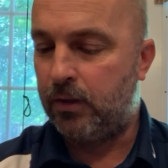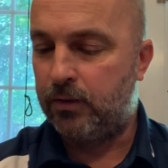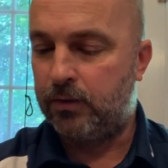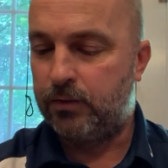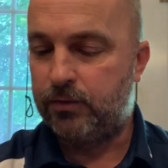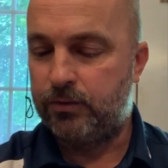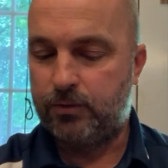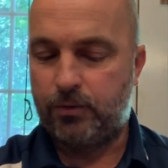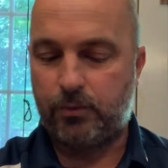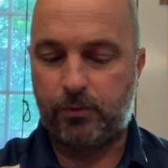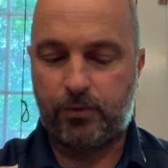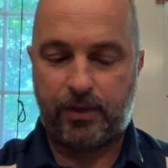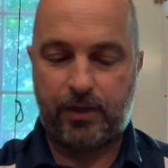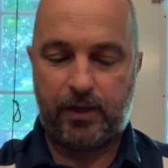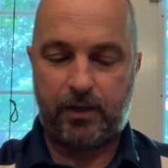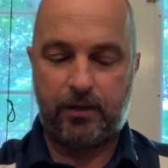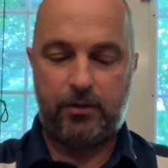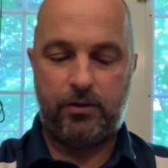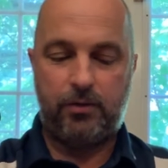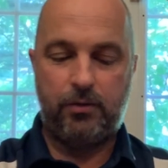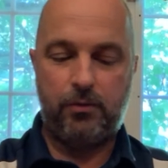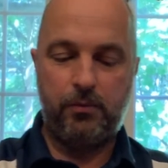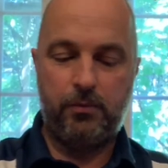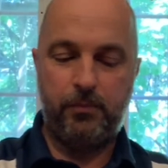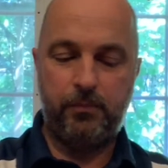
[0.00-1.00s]
So thank
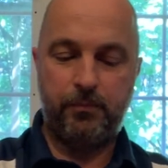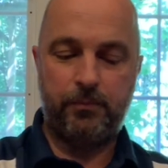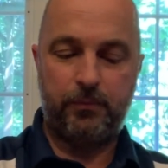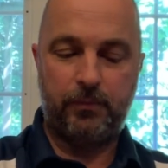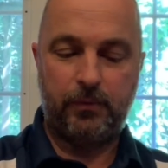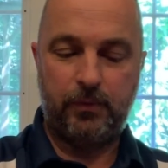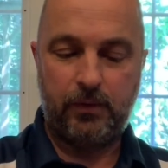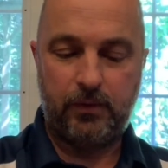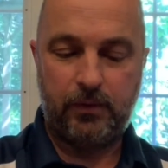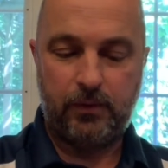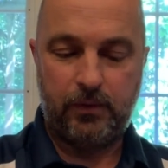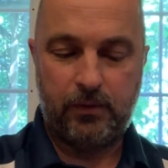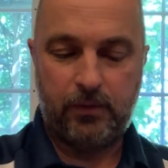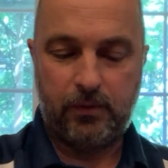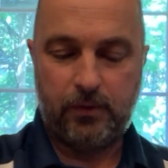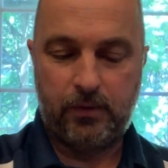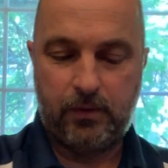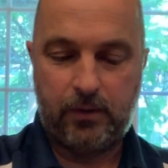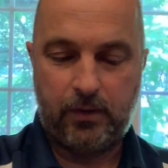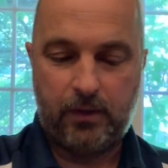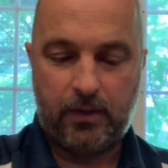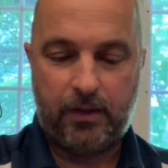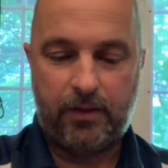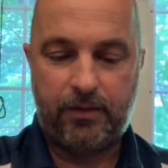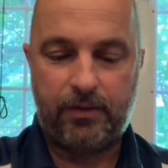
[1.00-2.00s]
you.
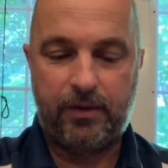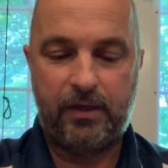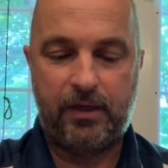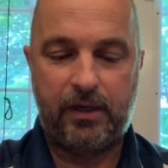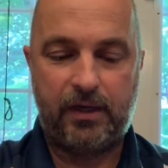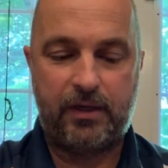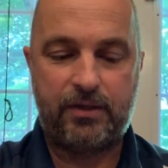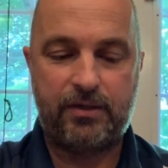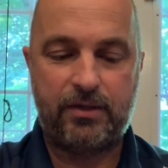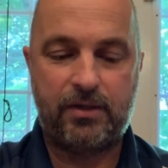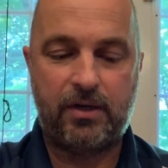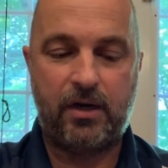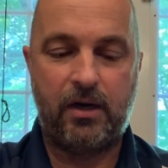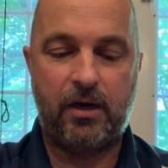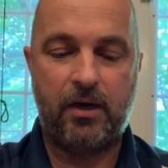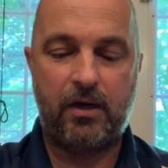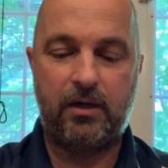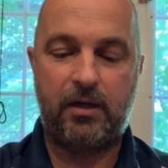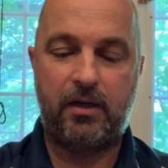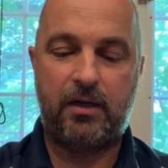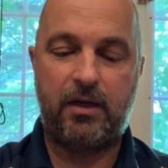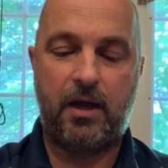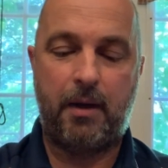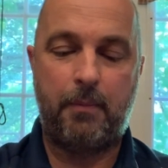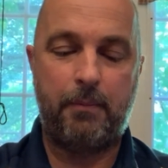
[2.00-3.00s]
The next
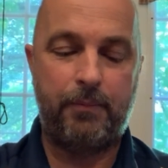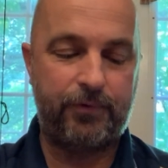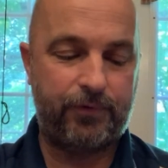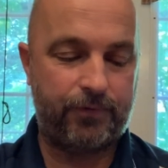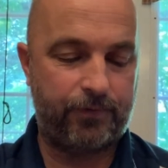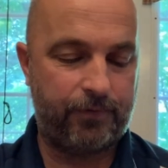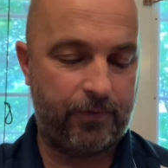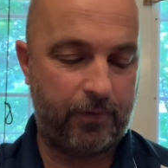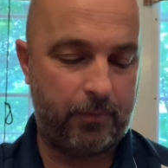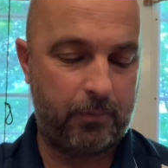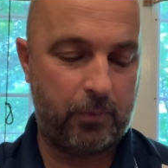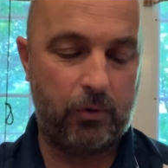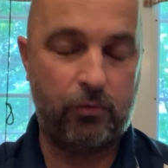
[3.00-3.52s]
card comes from